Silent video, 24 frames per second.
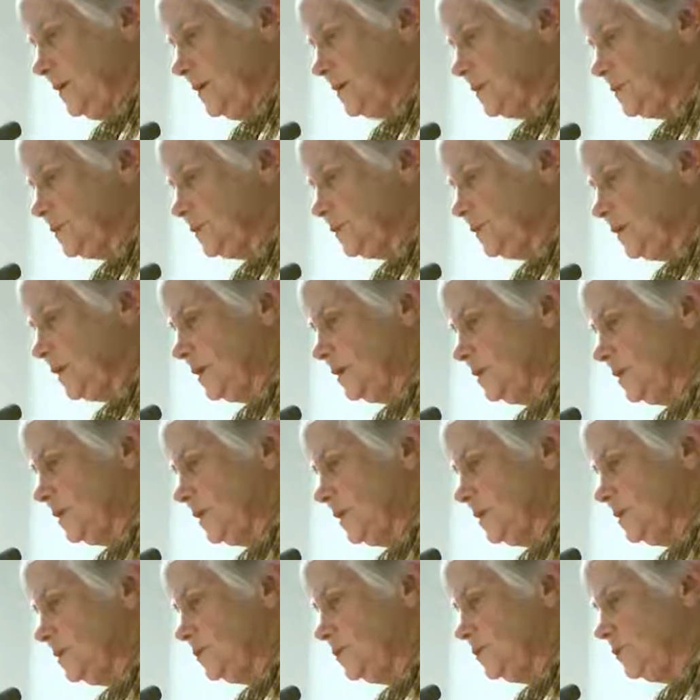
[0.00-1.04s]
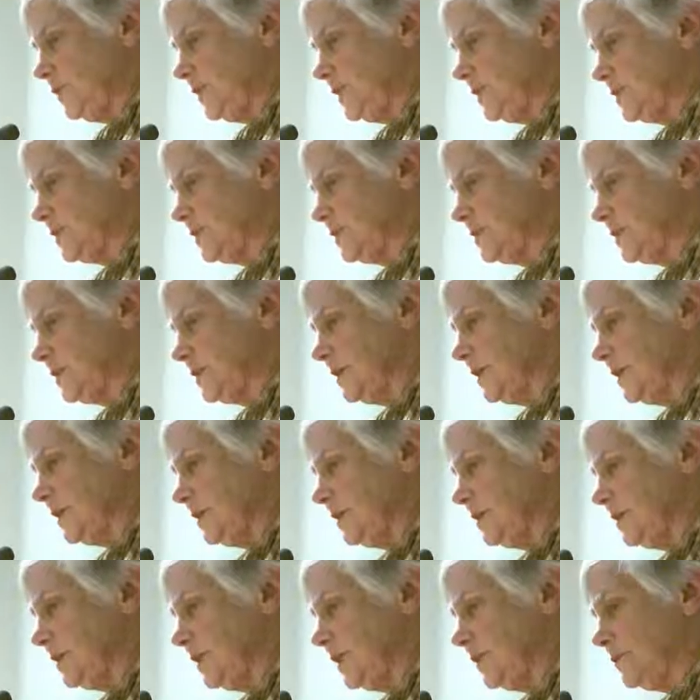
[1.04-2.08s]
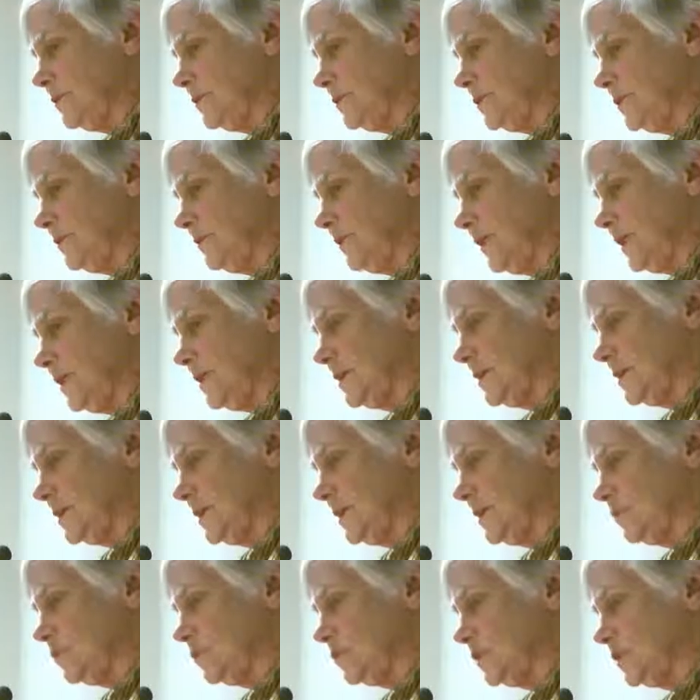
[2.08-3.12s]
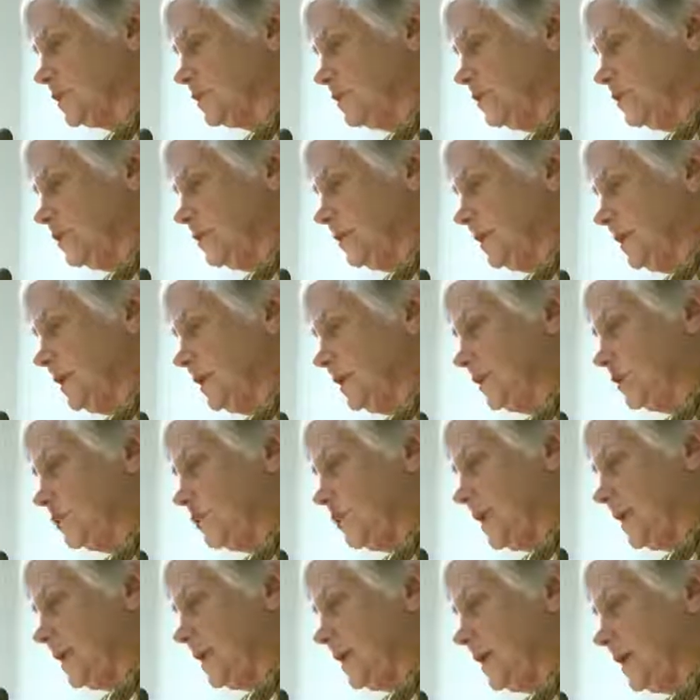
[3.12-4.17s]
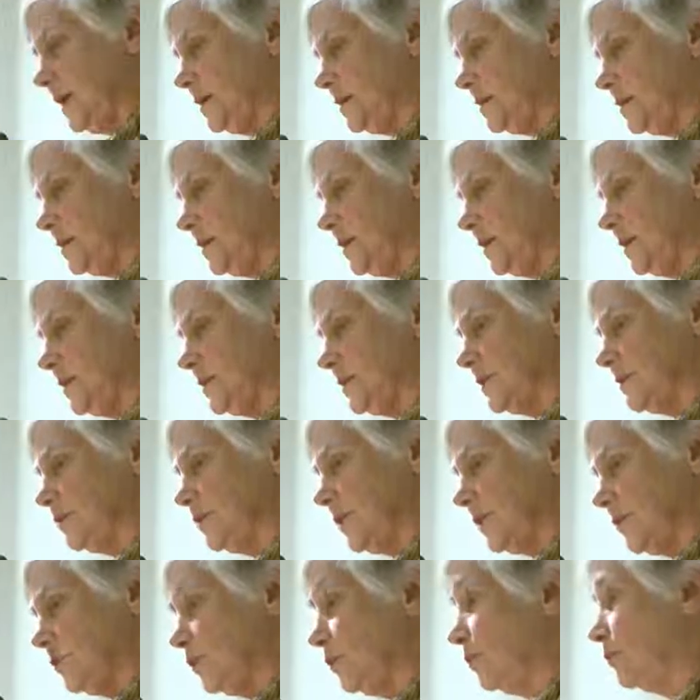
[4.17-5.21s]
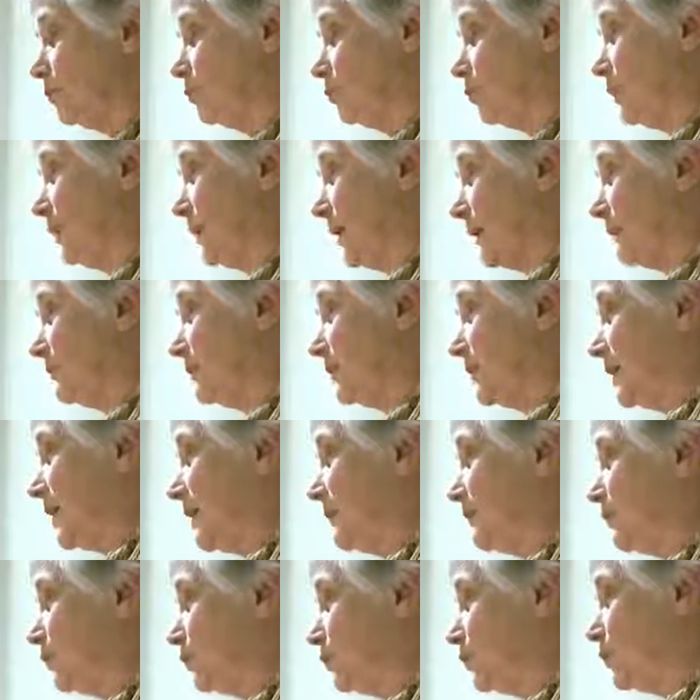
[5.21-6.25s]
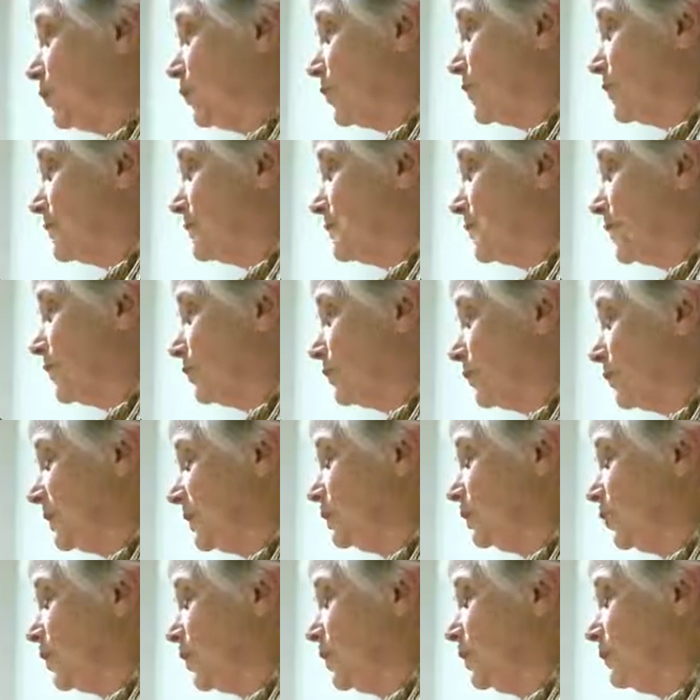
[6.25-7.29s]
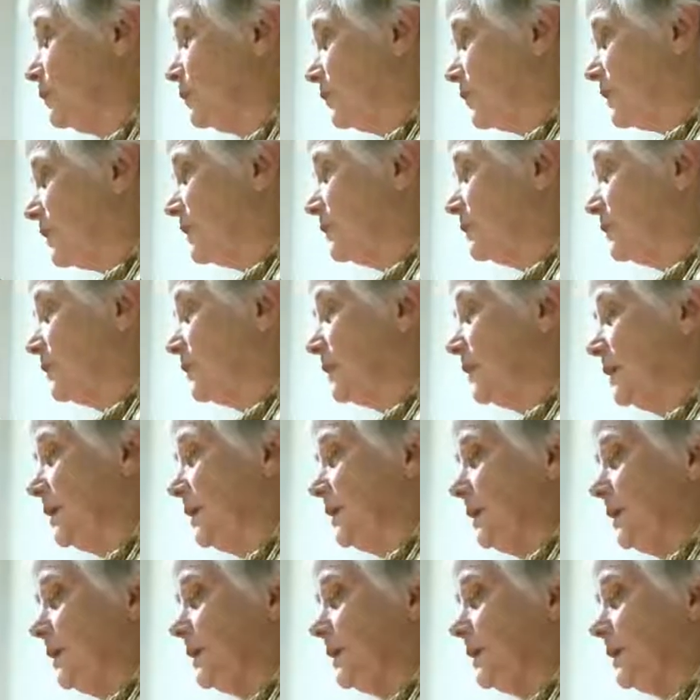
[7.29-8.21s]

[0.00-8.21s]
So then in 2010, I was invited to come to a small meeting at the White House, and they said, well, we have the Common Core, it's now written, what do you think of it?